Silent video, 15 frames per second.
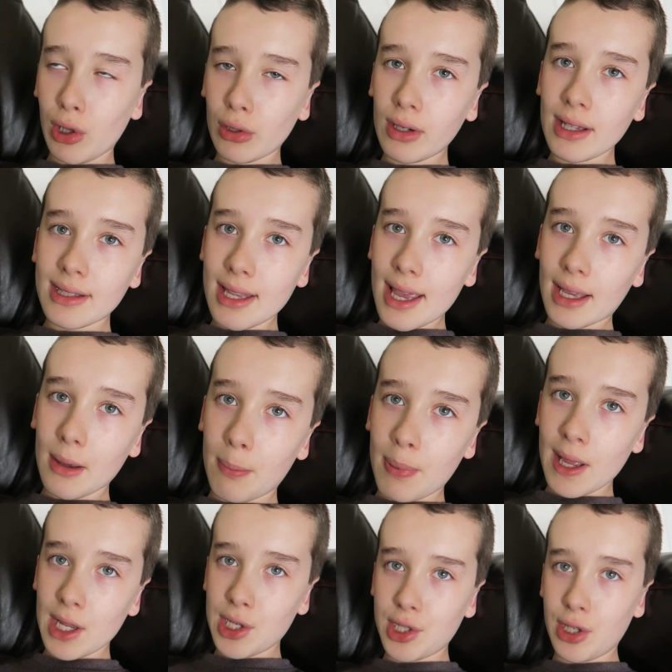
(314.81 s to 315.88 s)
will only take a
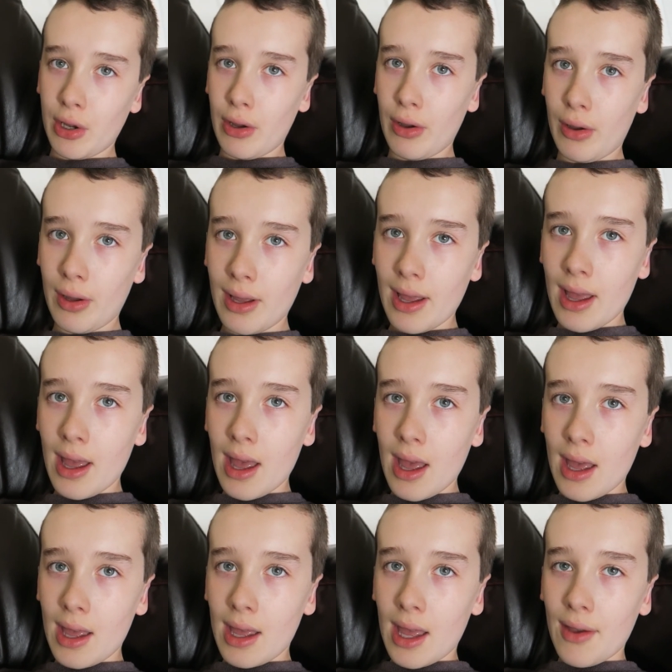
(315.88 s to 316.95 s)
picture
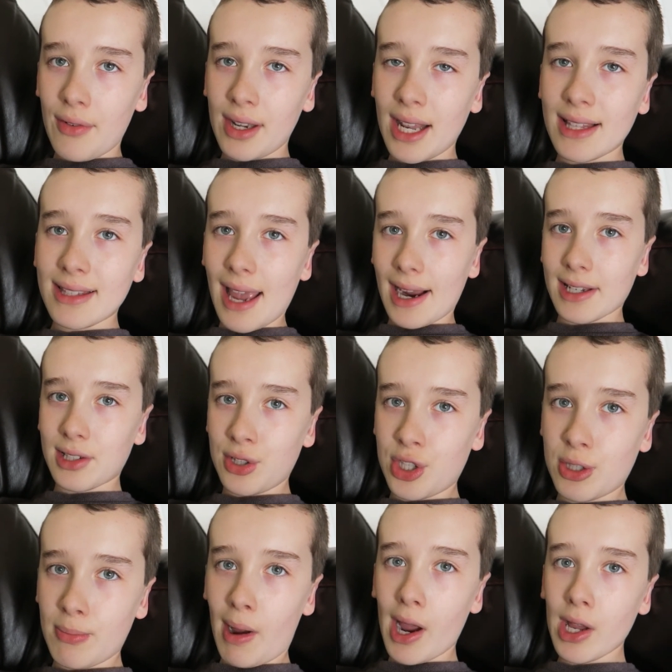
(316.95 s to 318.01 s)
if it detects a
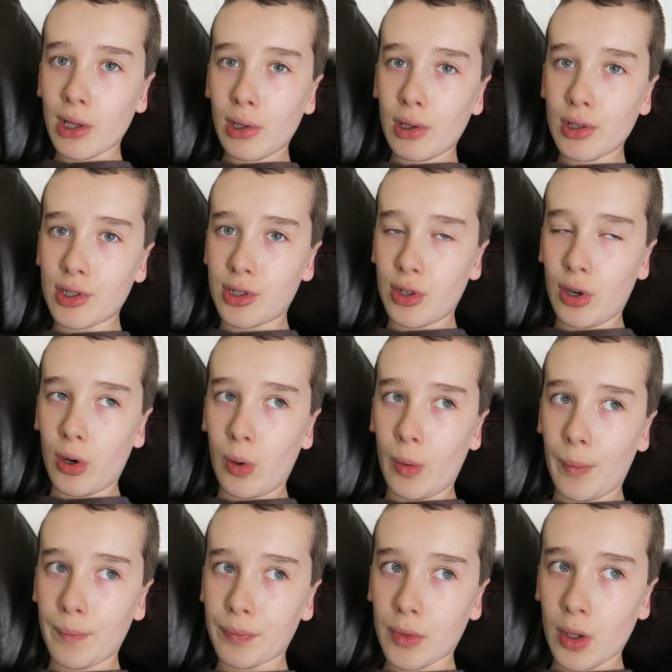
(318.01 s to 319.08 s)
smile.
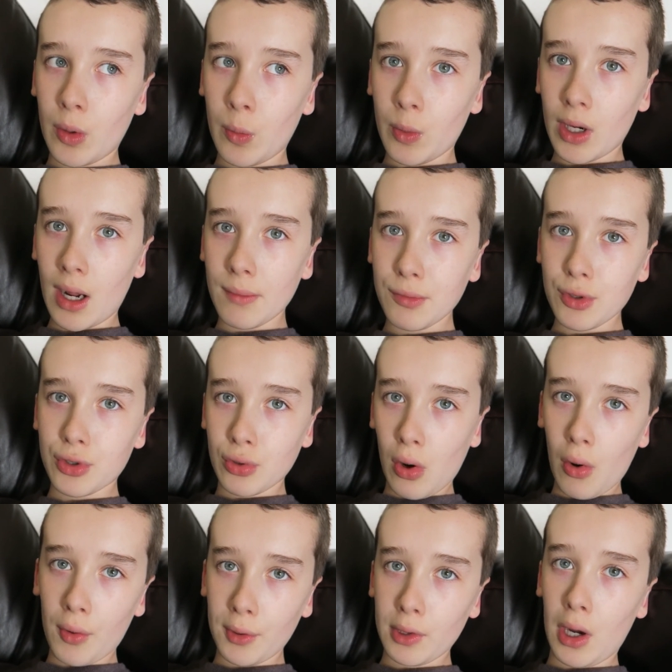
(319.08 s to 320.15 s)
So when I'm just
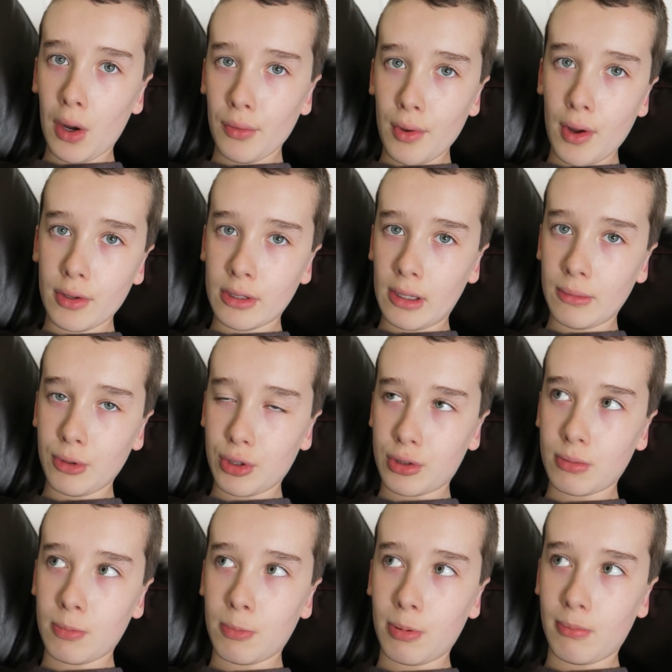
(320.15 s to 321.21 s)
talking like this, I'm
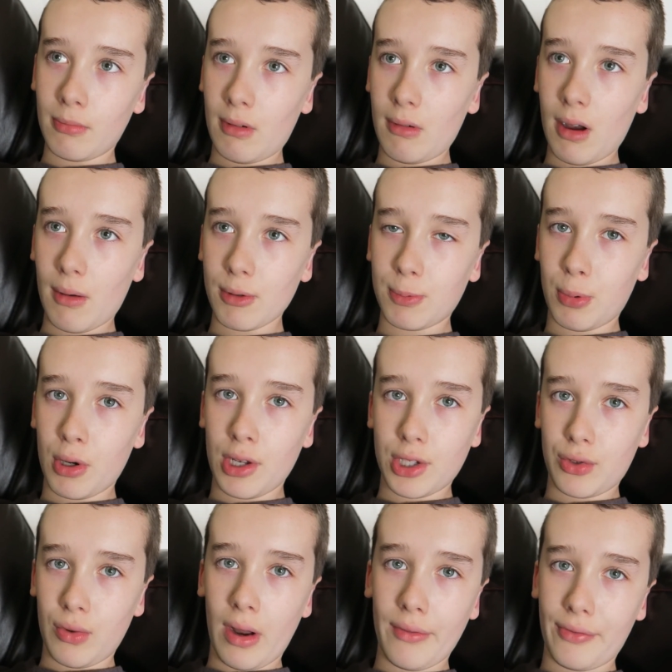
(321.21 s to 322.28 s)
just putting a
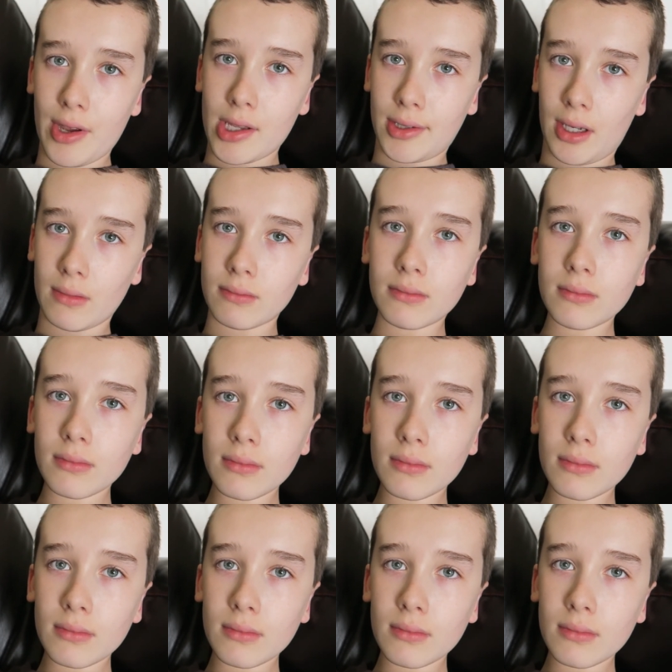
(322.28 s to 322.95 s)
straight face, like,